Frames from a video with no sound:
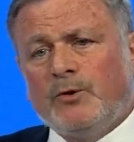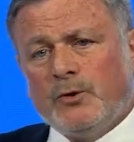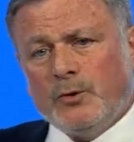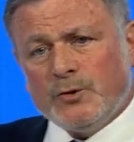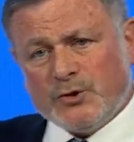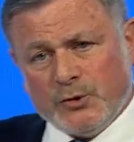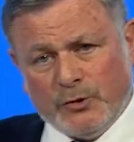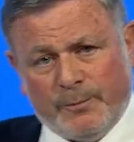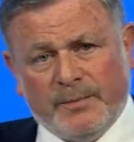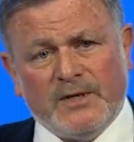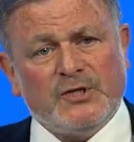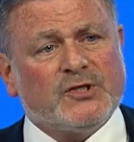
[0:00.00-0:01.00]
but also the
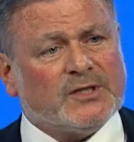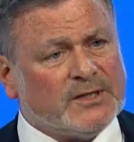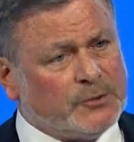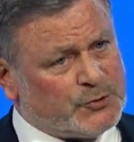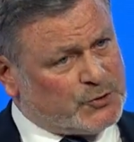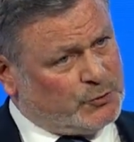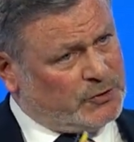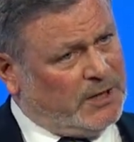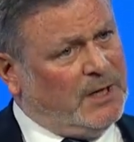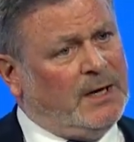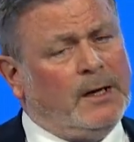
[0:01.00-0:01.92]
patient and also the